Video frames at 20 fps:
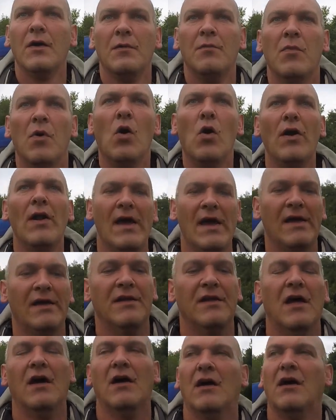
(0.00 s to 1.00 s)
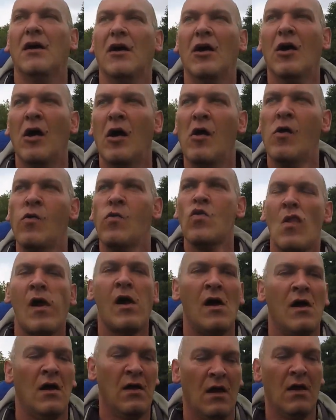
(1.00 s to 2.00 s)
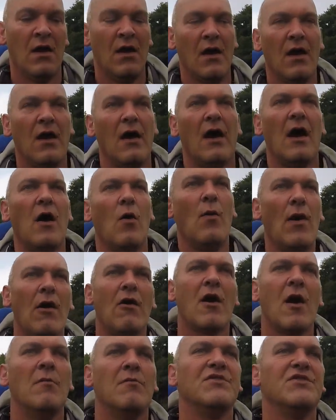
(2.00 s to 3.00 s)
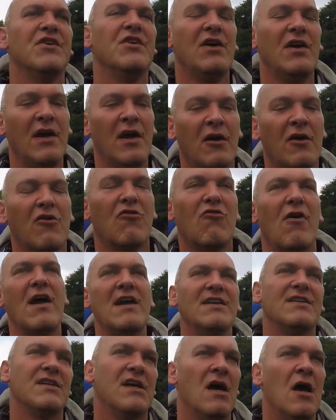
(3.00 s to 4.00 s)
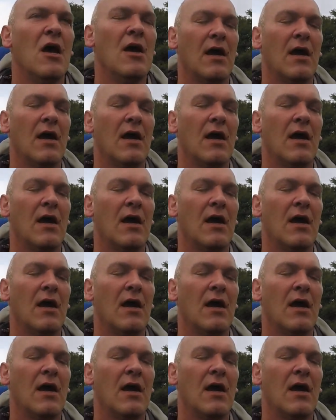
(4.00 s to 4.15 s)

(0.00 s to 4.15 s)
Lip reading: Good morning. Welcome to the Great